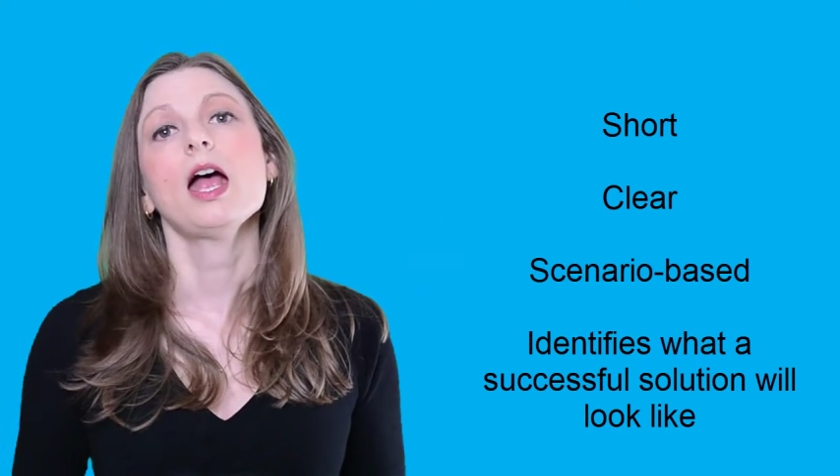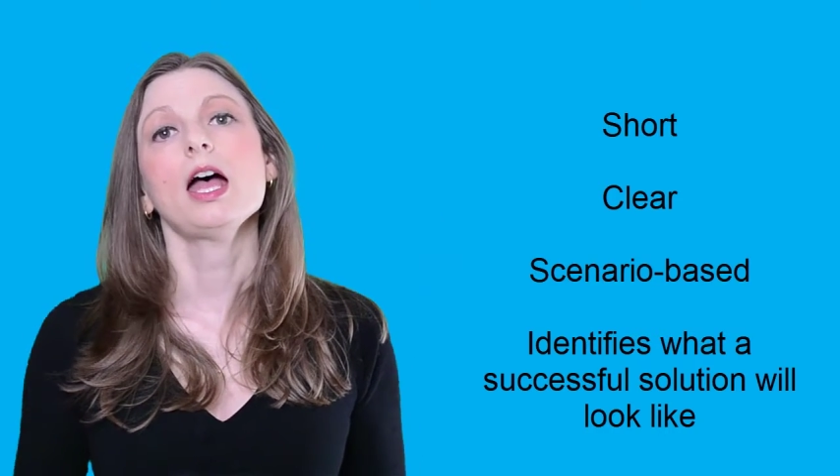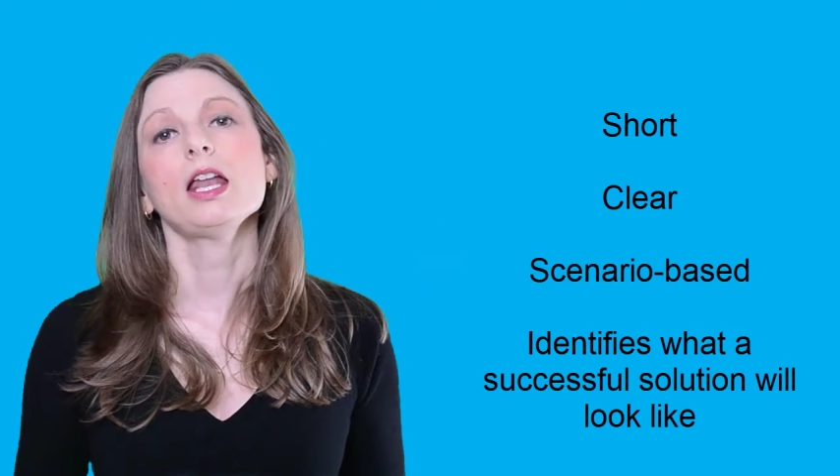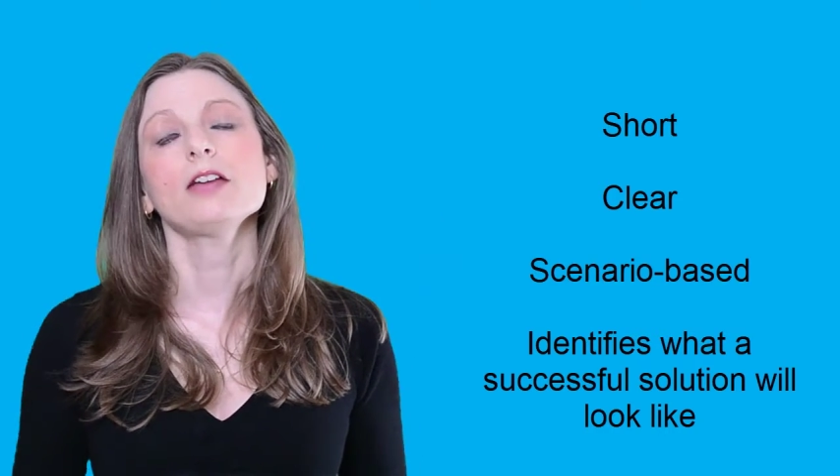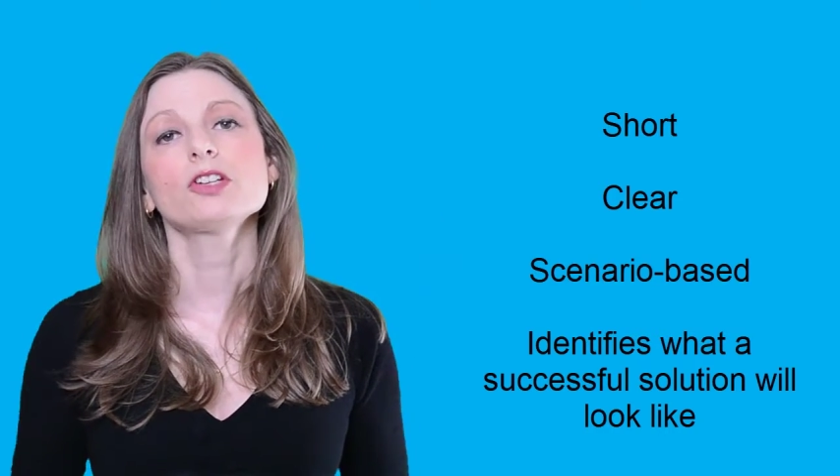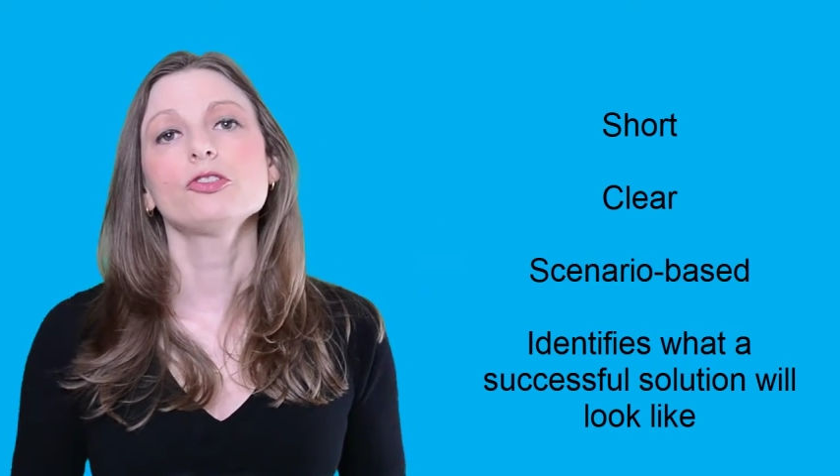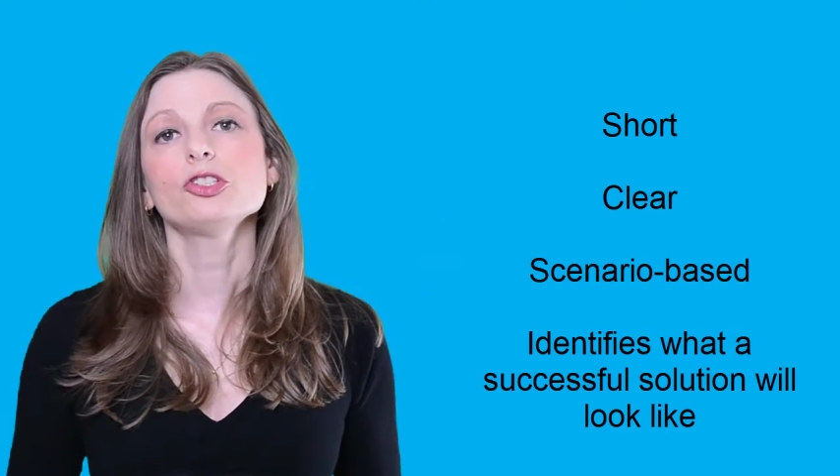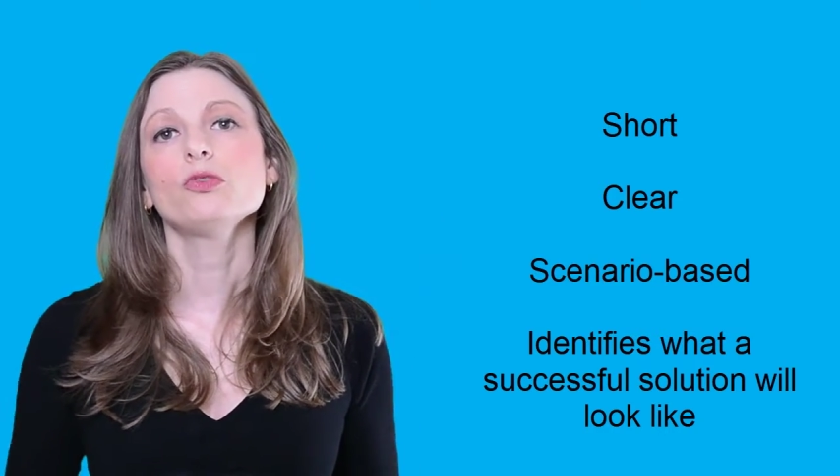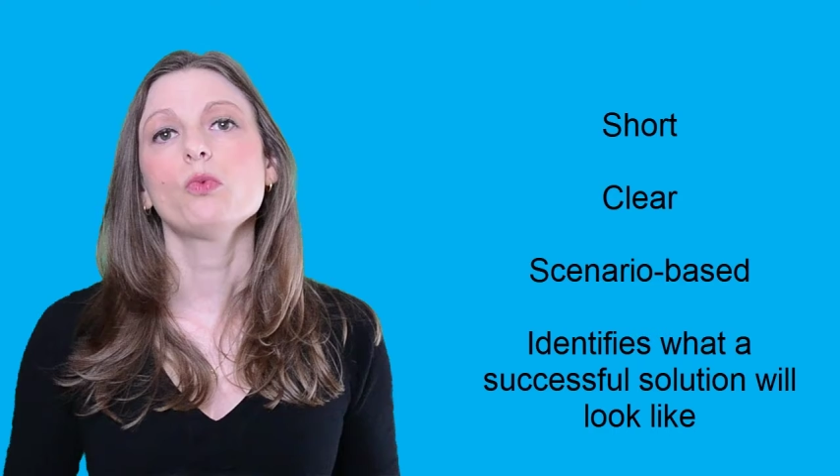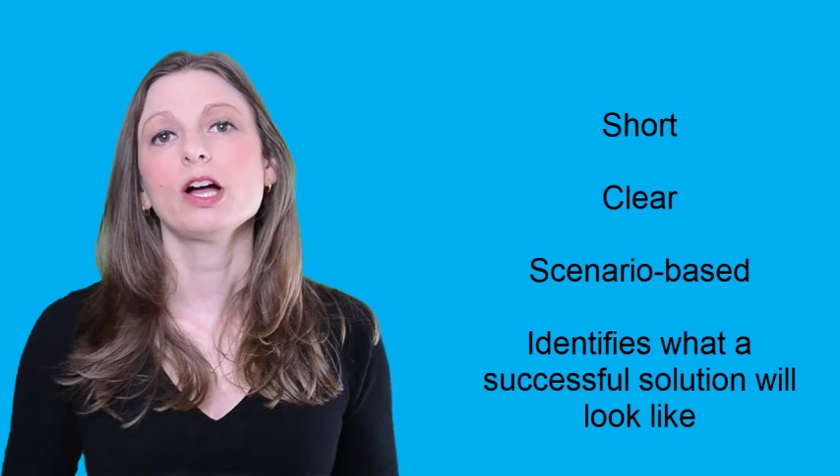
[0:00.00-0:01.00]
and I've told
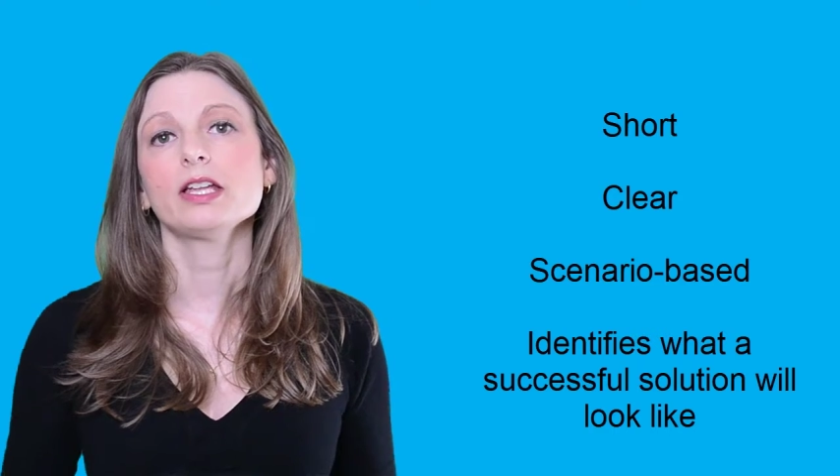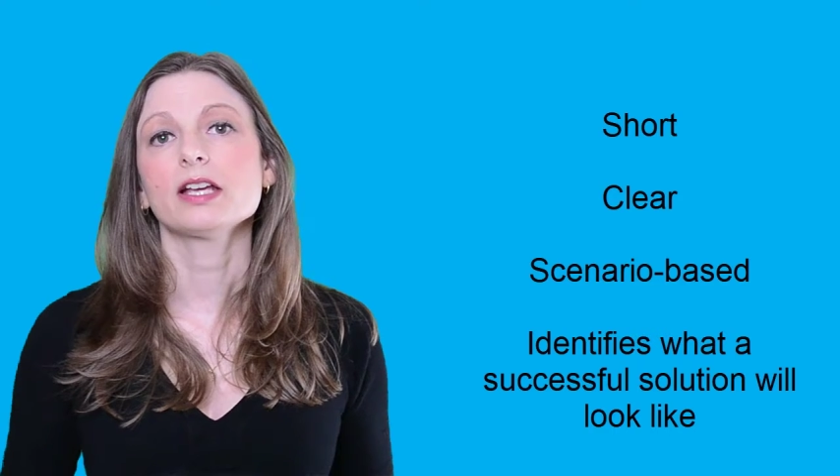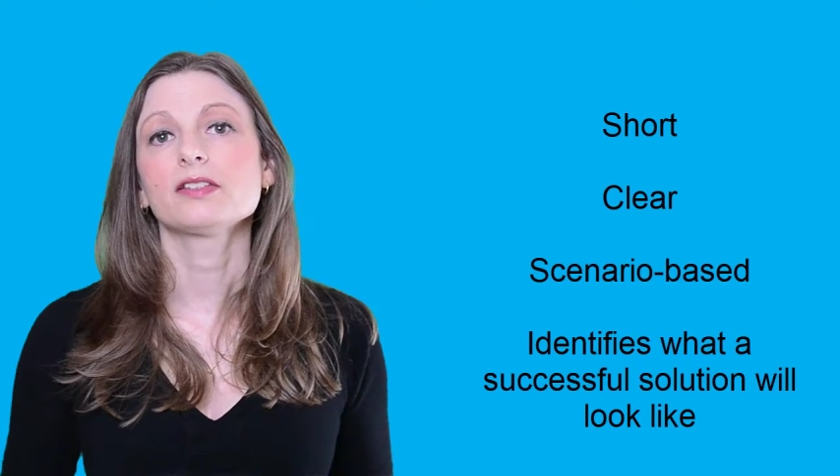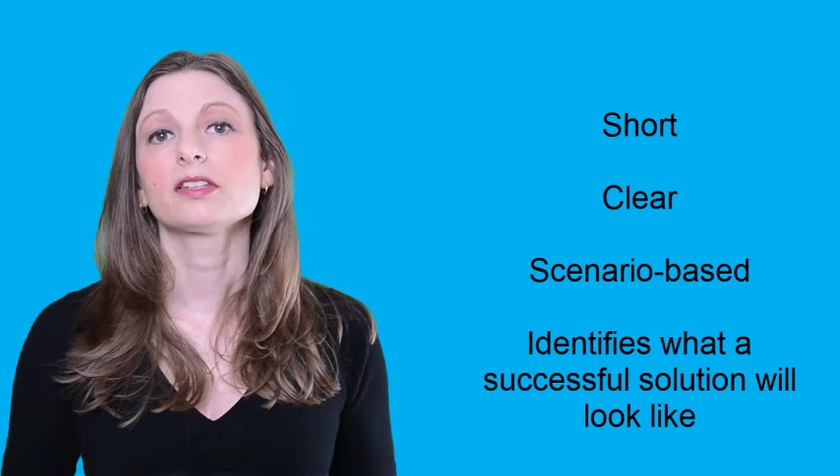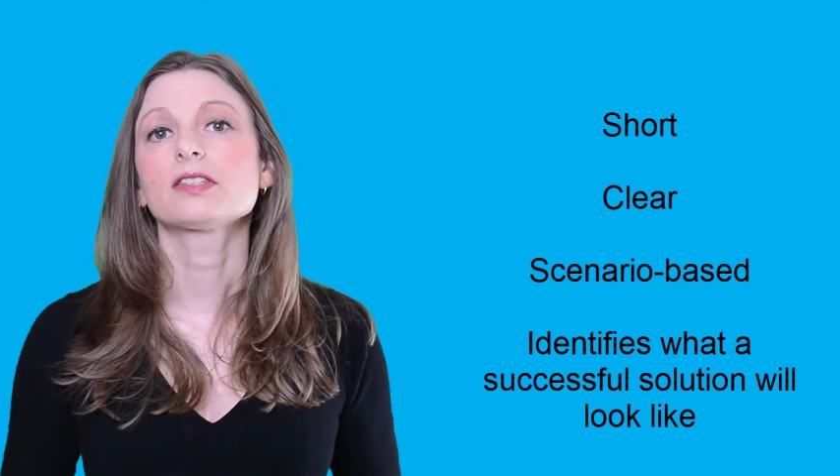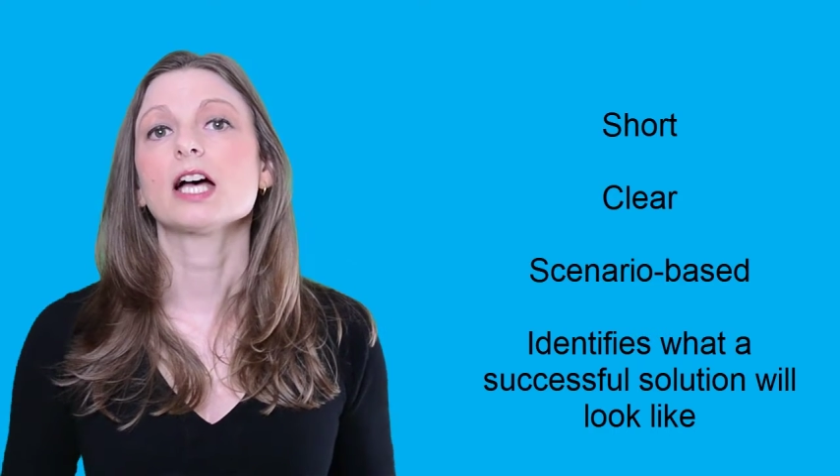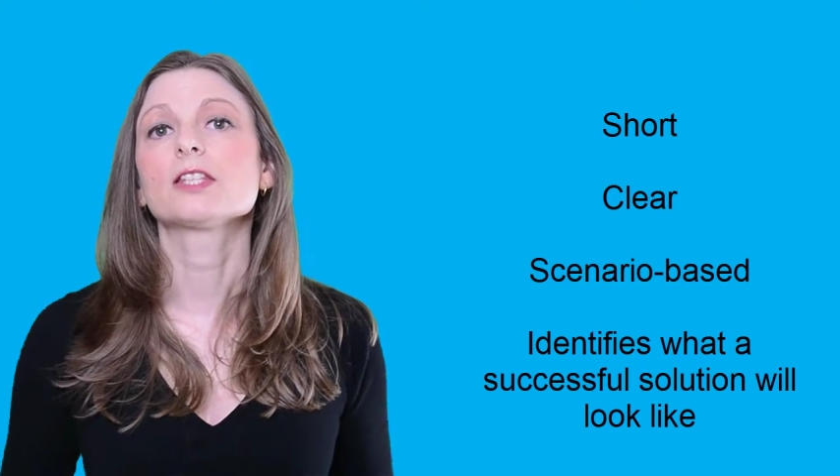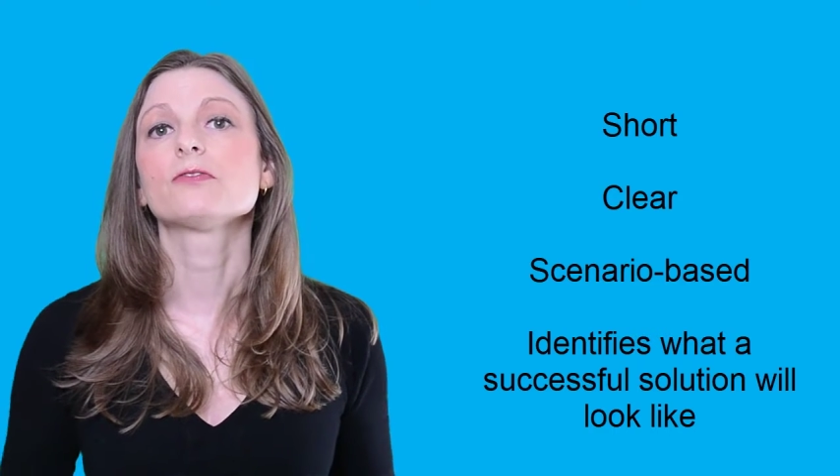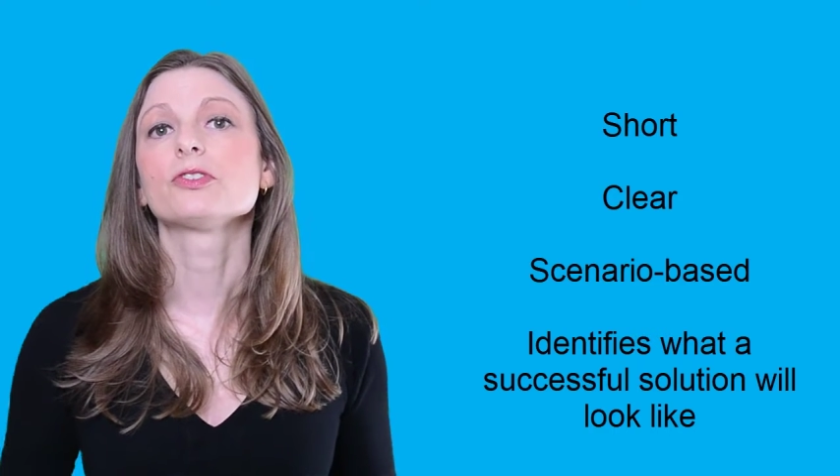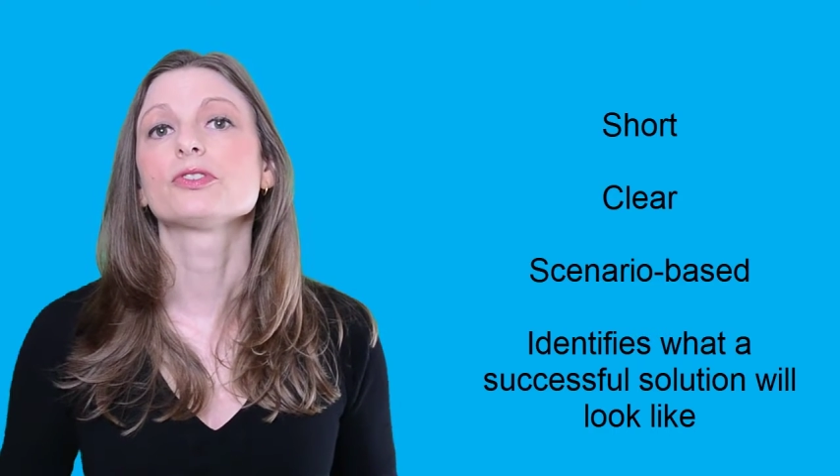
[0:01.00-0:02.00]
you what a
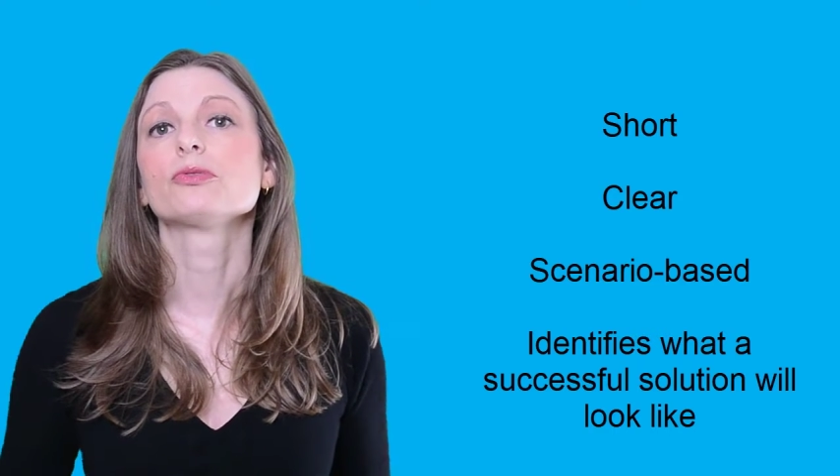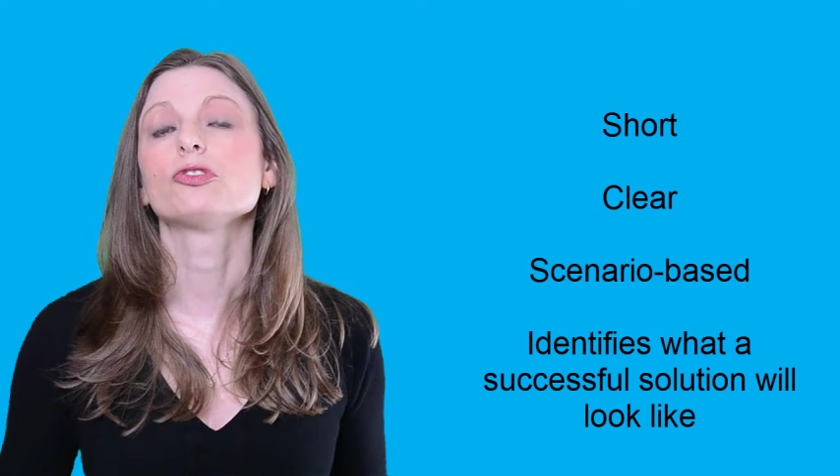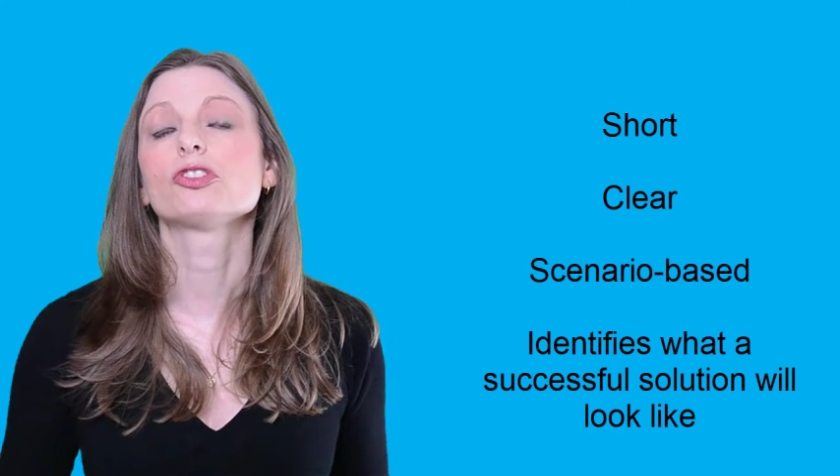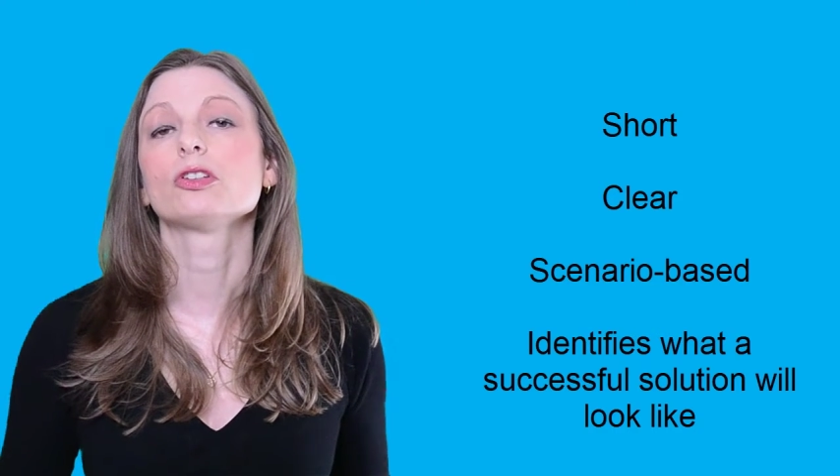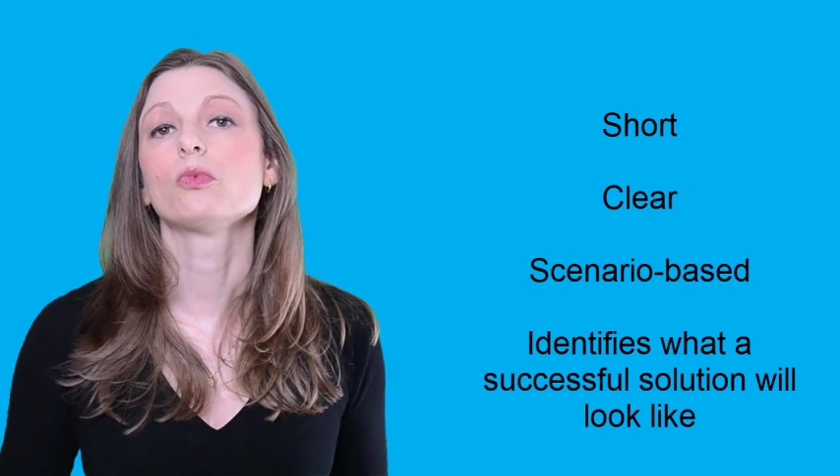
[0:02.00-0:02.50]
successful solution